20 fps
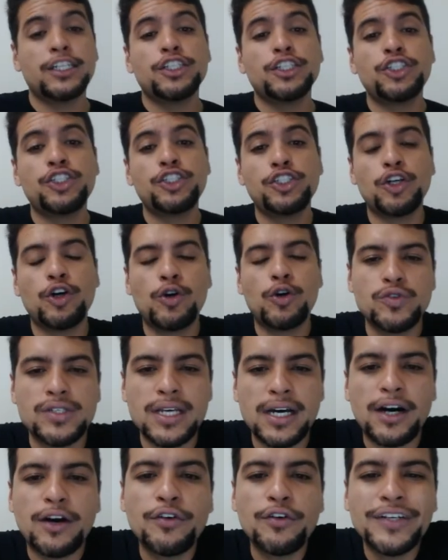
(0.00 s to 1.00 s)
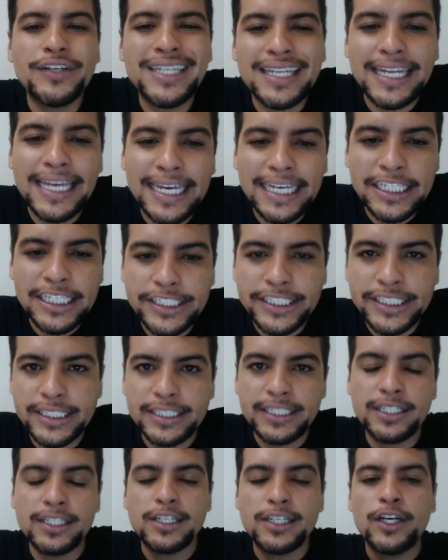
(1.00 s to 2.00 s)
shows a
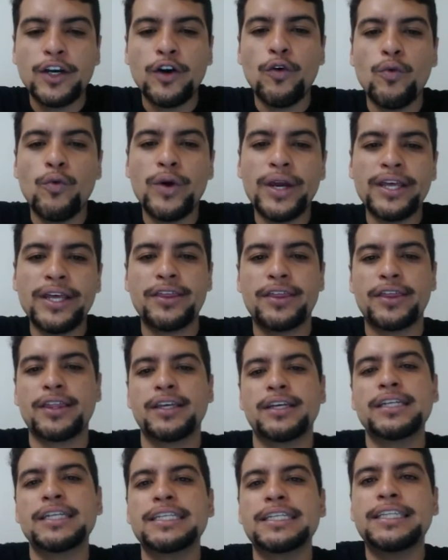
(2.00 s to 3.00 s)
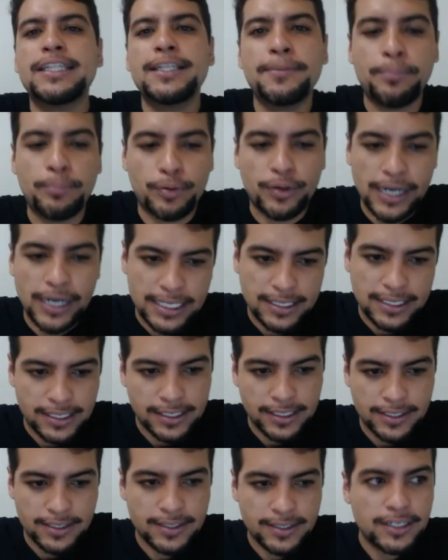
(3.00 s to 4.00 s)
relation with the
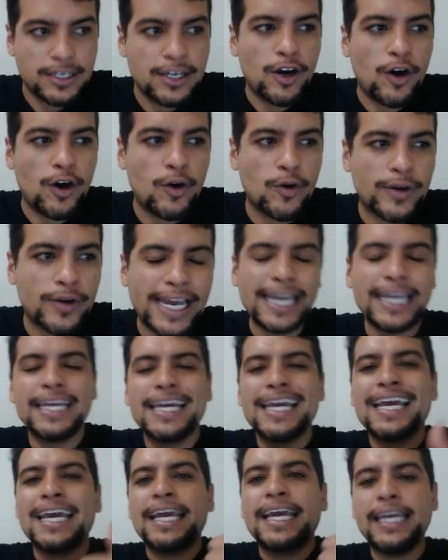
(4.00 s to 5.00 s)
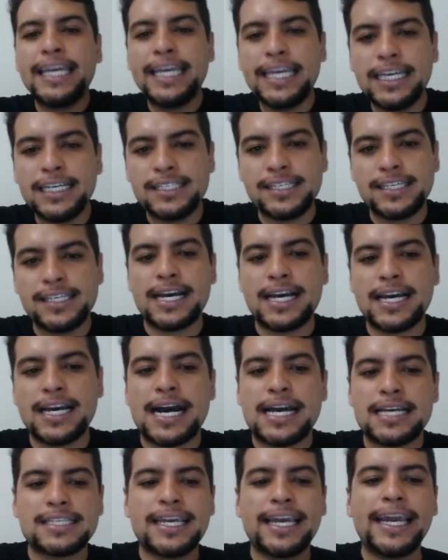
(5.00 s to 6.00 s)
present, okay? Easy,
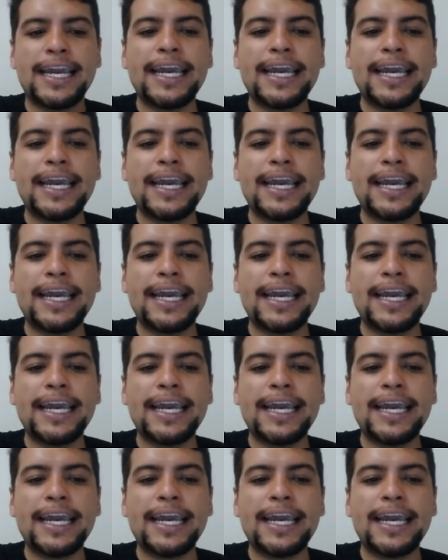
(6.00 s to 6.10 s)
guys.